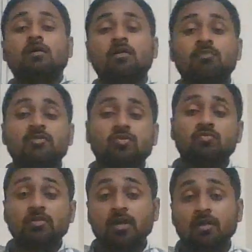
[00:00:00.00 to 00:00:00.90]
depends on
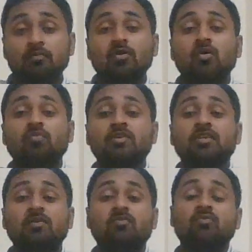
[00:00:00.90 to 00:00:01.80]
the type. Which
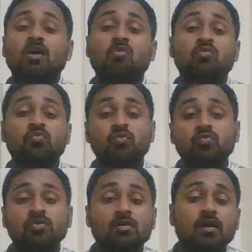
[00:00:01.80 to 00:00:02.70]
type we have to
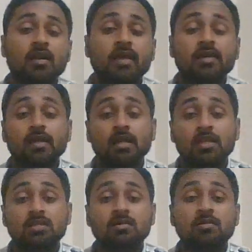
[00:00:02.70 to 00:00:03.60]
use. Like an
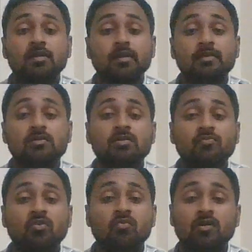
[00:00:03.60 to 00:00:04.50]
integer, it has a
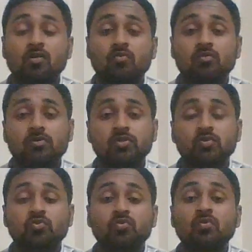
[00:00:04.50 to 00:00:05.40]
default value
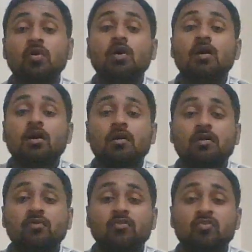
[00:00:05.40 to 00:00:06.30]
0. So
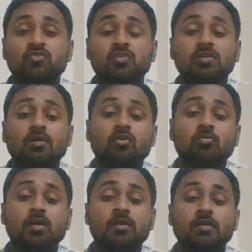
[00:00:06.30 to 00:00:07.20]
default constructor constructor
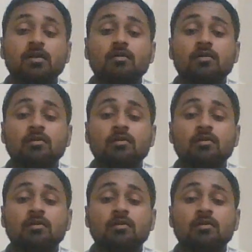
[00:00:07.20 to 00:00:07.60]
automatically